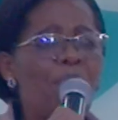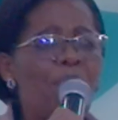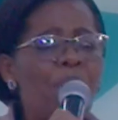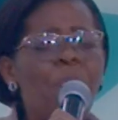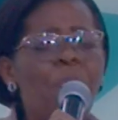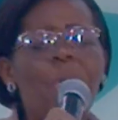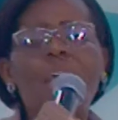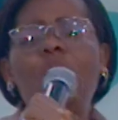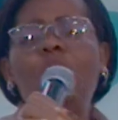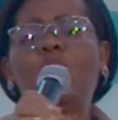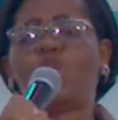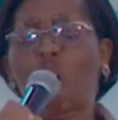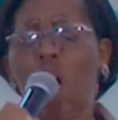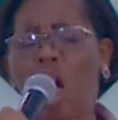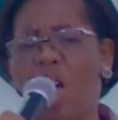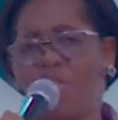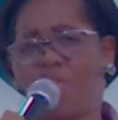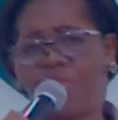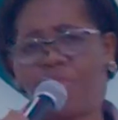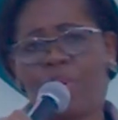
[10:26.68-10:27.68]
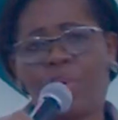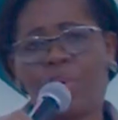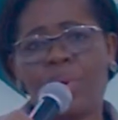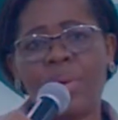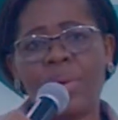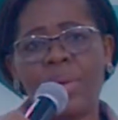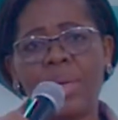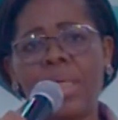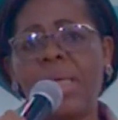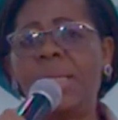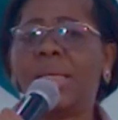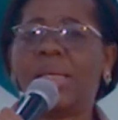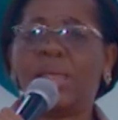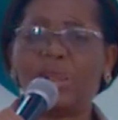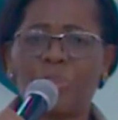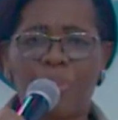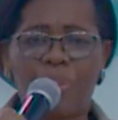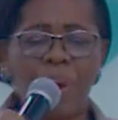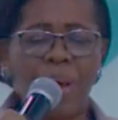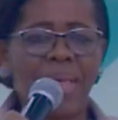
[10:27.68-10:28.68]
being joyful in His
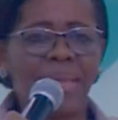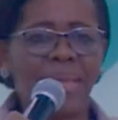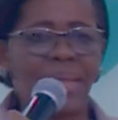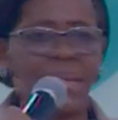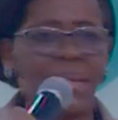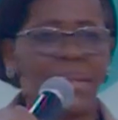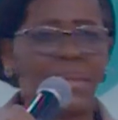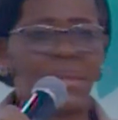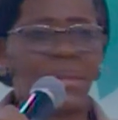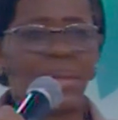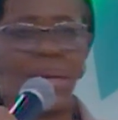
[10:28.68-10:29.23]
presence.